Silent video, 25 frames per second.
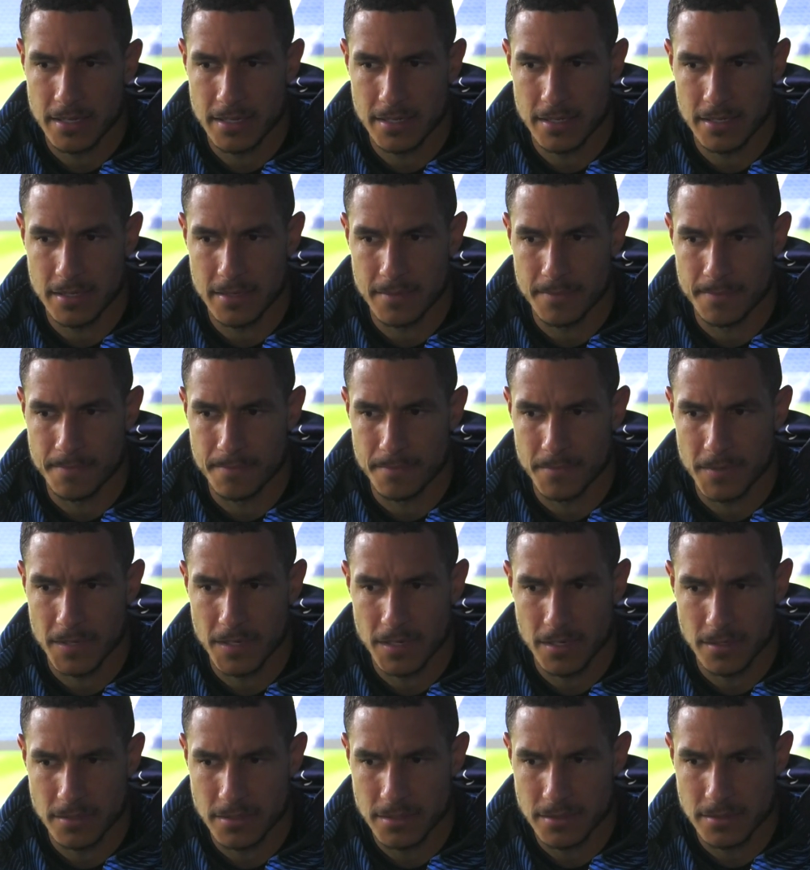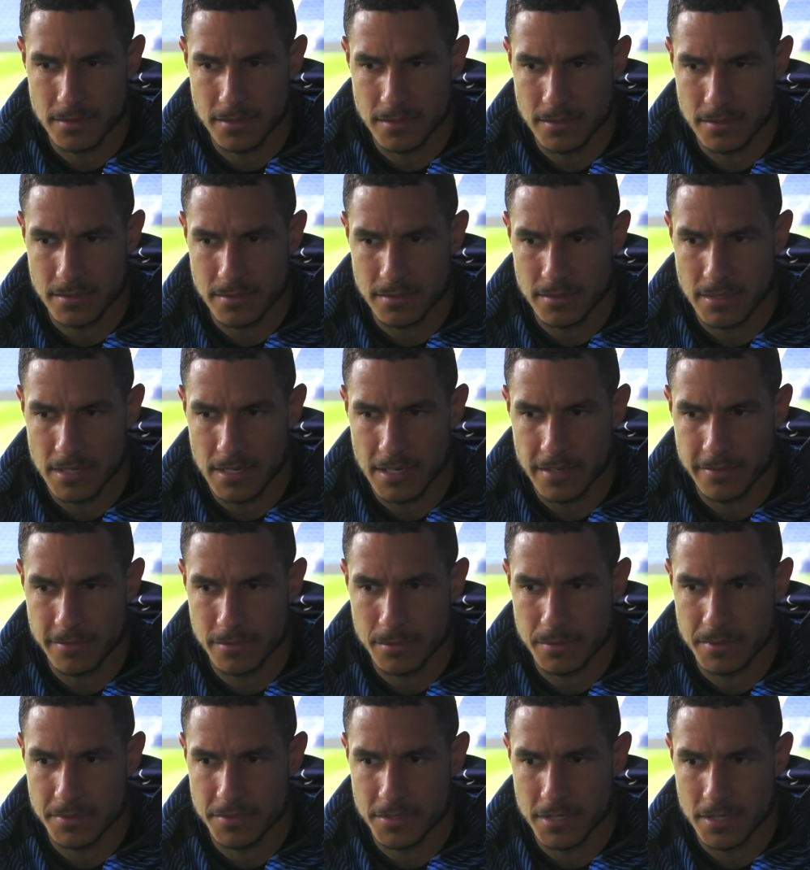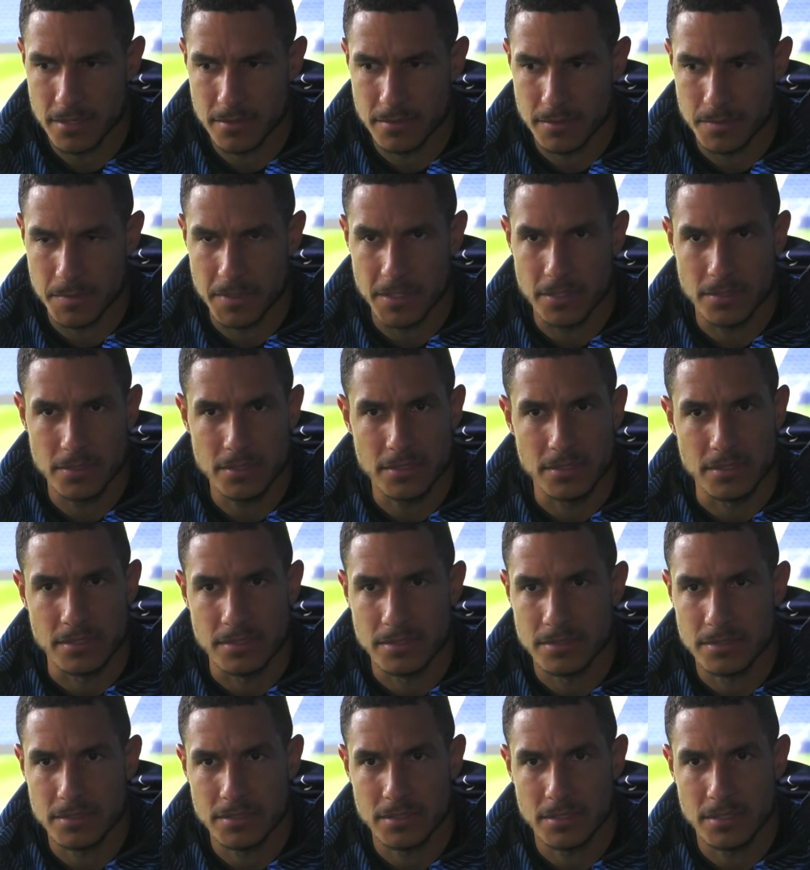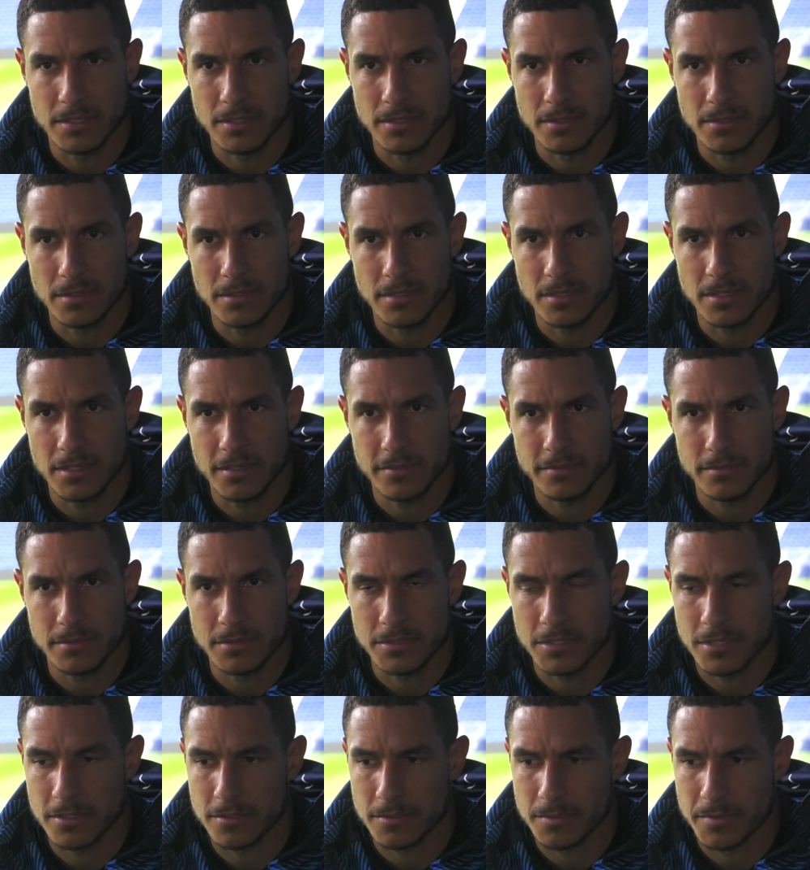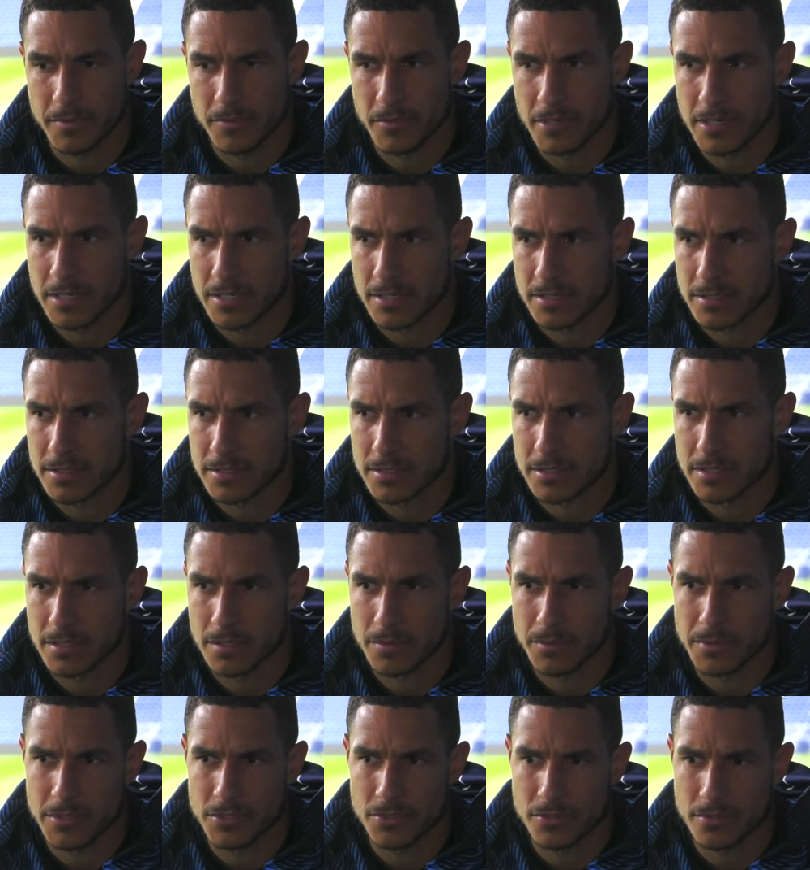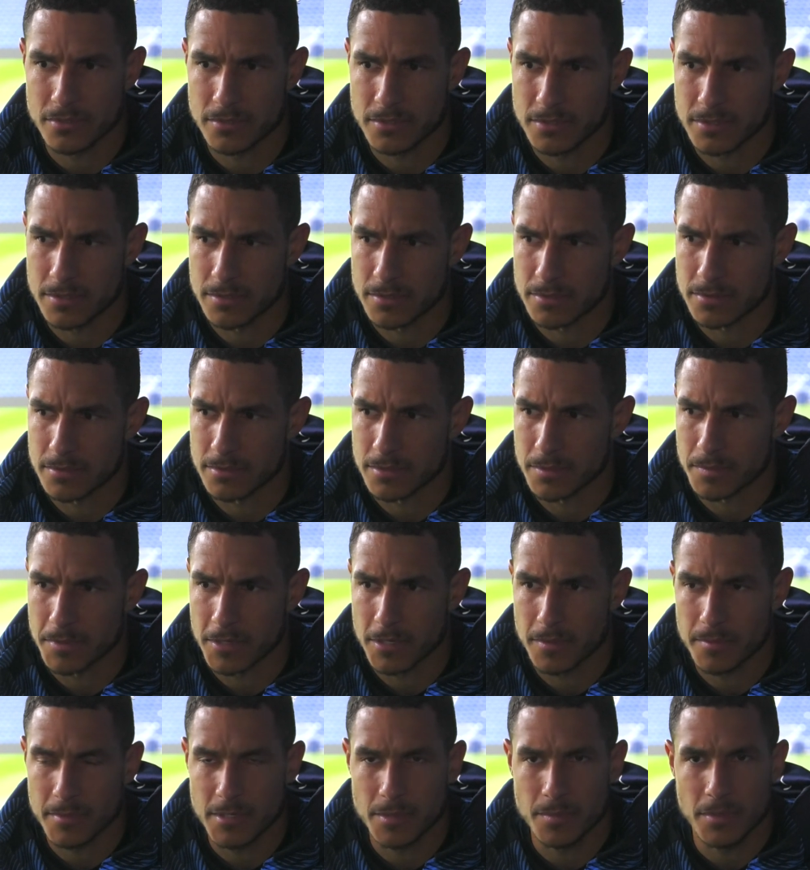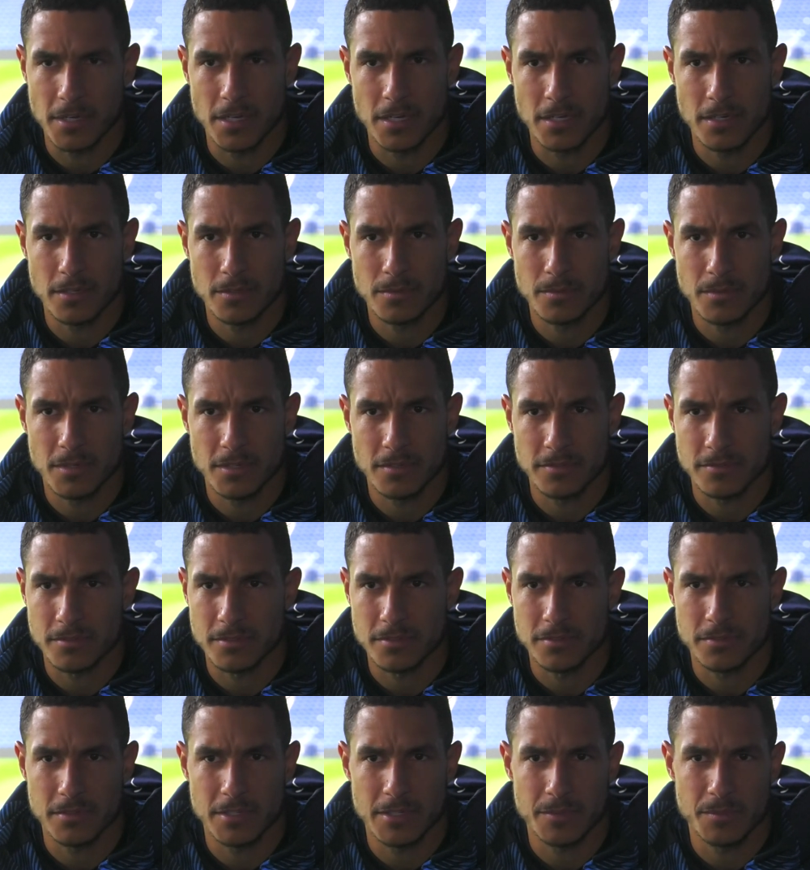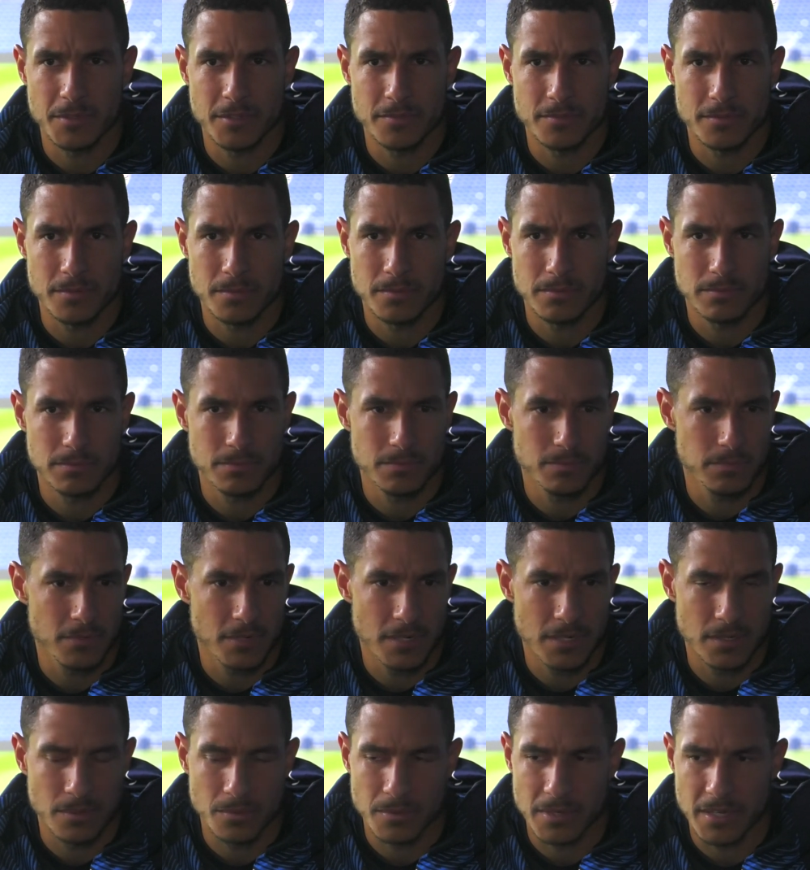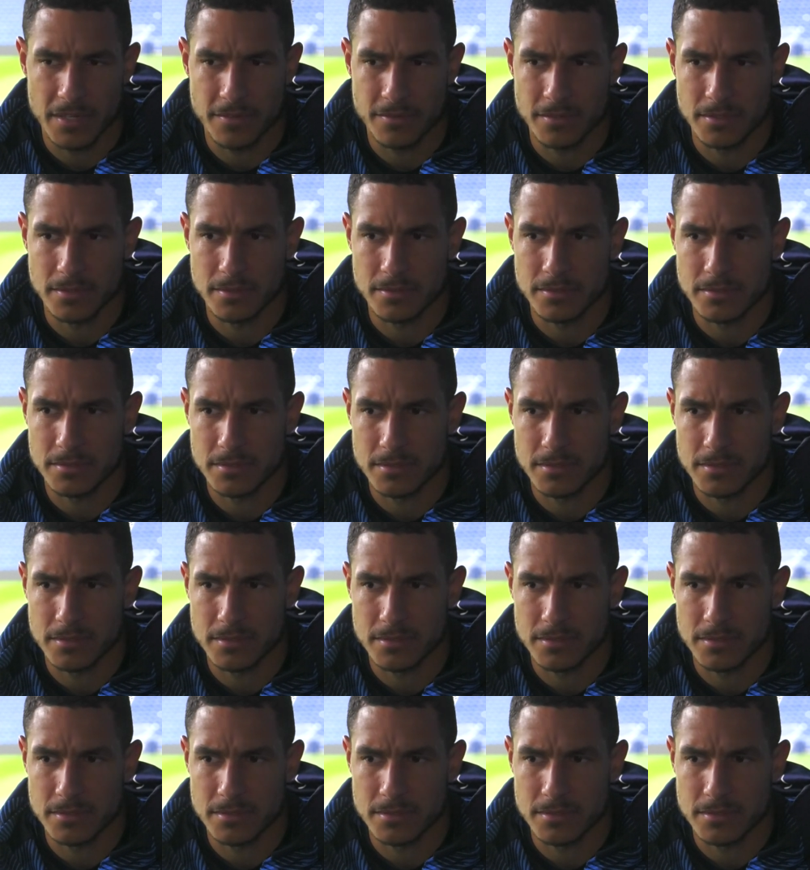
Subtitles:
You know, the level we've shown has been good. You know, the level we've shown has been really good. You know, we drew to Birmingham at home after a 3 month break or whatever